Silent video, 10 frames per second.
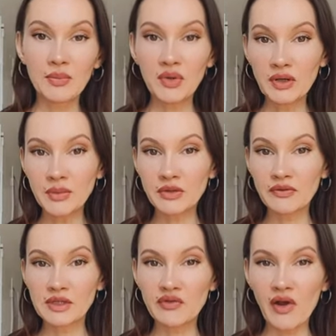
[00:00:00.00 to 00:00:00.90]
pyramid of
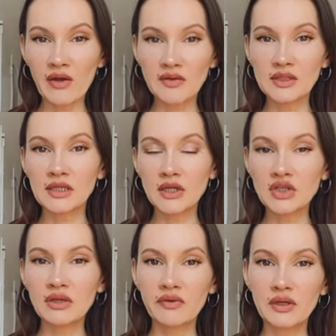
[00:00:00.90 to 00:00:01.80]
this fragrance is
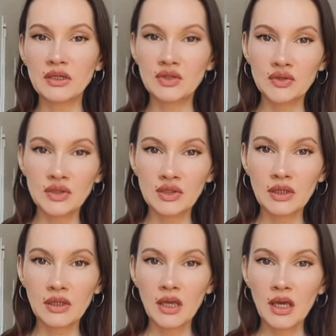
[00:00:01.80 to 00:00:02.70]
actually very
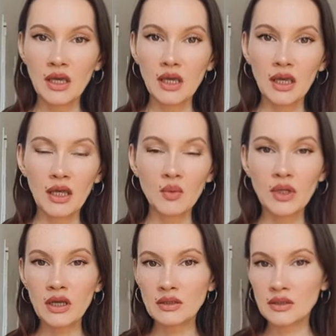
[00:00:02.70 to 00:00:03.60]
interesting and
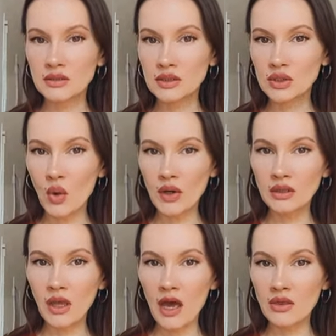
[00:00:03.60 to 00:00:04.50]
when I saw
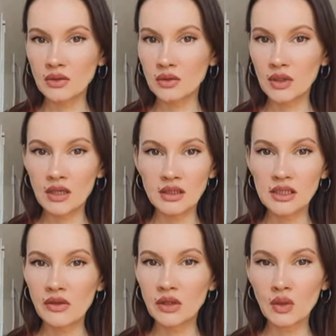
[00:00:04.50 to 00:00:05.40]
it, I thought, okay, these
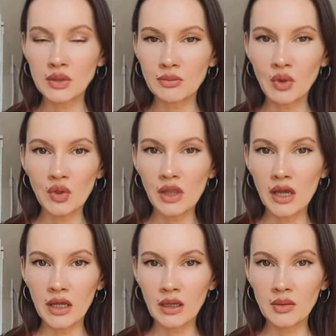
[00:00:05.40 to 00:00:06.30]
are the notes I'm gonna
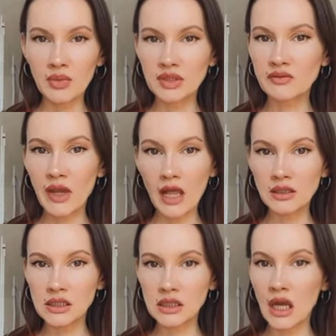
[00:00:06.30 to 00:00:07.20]
like, but in
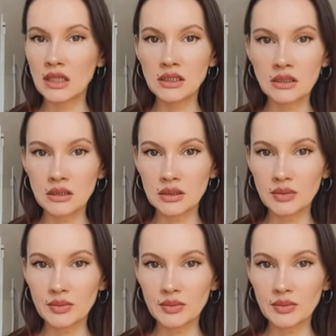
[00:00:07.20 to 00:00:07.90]
reality, I didn't.